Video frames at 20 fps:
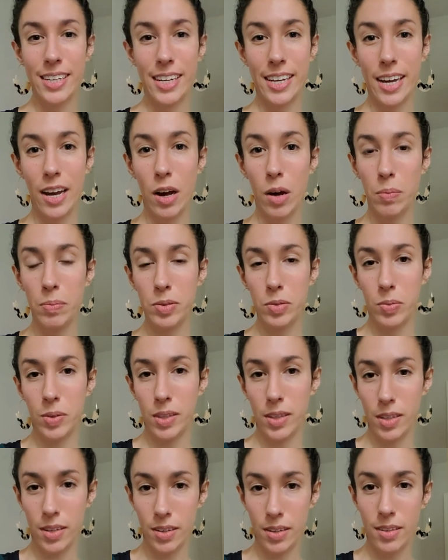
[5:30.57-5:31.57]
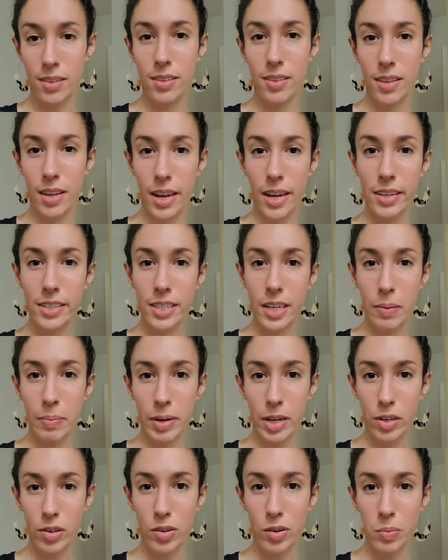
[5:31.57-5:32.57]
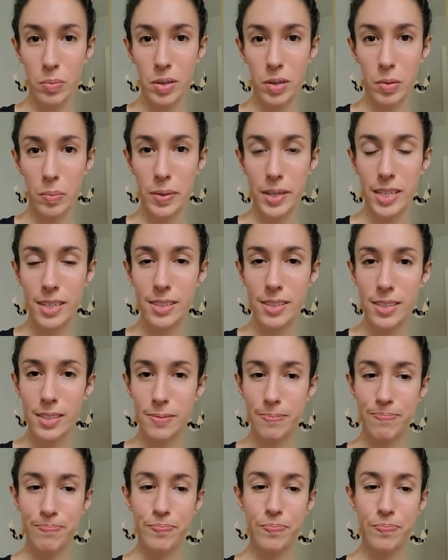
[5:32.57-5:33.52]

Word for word: it helps with the, the antimicrobial piece.